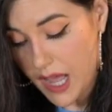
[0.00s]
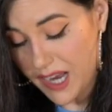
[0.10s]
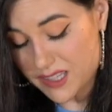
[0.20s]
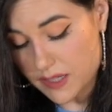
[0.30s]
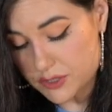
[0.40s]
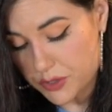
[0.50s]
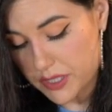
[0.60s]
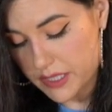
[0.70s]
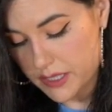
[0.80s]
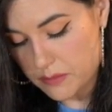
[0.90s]
I love
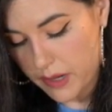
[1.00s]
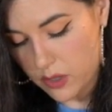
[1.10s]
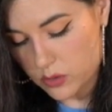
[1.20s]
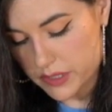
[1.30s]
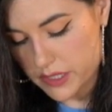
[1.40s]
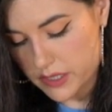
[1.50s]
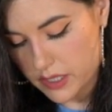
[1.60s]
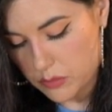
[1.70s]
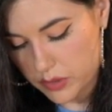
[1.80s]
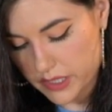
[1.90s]
zucchini. My only
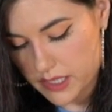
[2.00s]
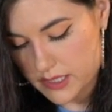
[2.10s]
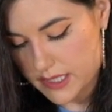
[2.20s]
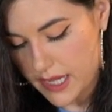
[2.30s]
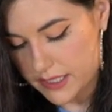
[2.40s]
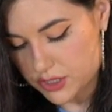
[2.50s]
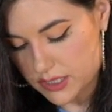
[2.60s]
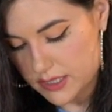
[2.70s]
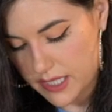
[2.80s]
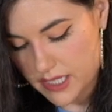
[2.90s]
complaint is that it
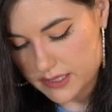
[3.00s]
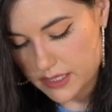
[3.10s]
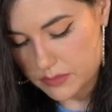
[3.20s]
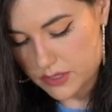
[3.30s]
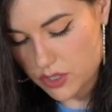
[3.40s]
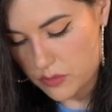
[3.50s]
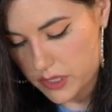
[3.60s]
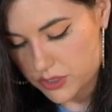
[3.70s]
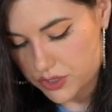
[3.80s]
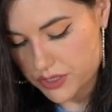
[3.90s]
just takes up so
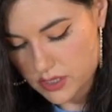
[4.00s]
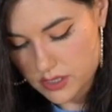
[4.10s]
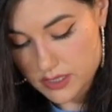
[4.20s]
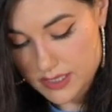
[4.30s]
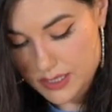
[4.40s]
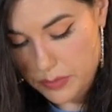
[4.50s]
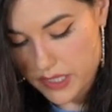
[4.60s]
much space